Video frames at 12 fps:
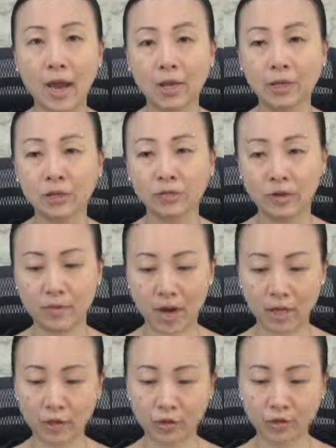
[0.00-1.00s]
end of the
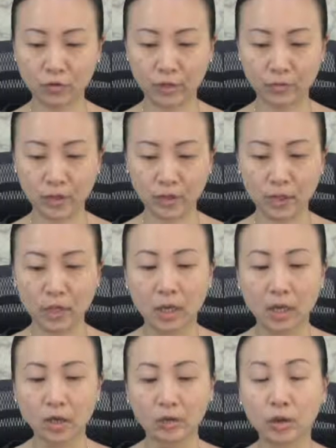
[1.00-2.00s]
manuscript,
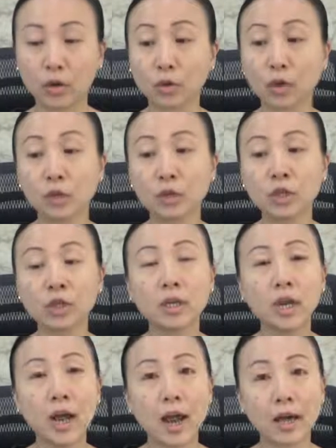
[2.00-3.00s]
the conclusion,
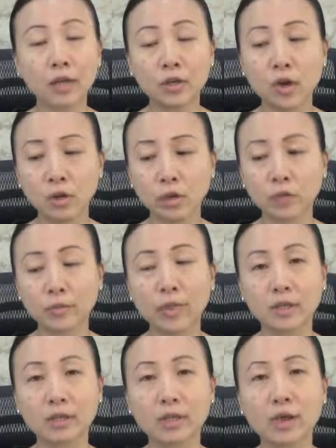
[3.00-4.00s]

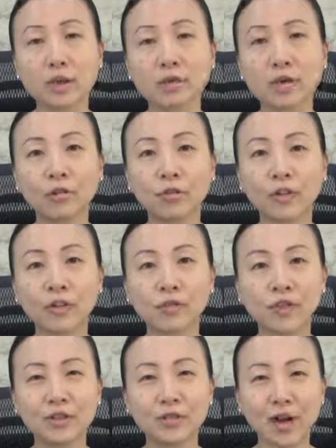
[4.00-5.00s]
acknowledgements, conflicts of
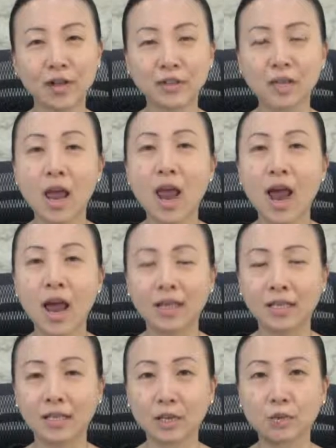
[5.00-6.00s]
interest,
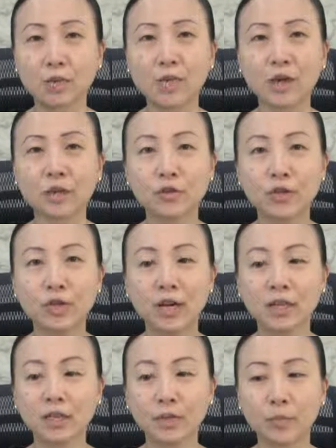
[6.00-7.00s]
and supplementary
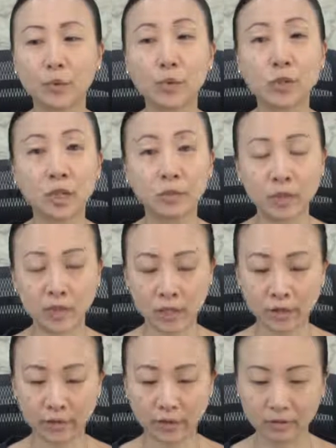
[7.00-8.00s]
and supporting
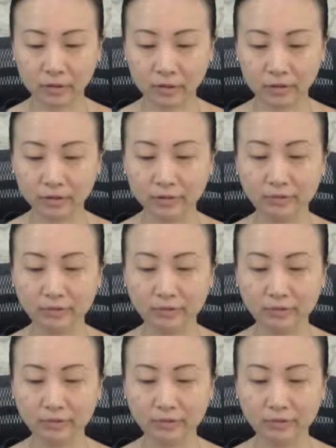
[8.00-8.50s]
materials.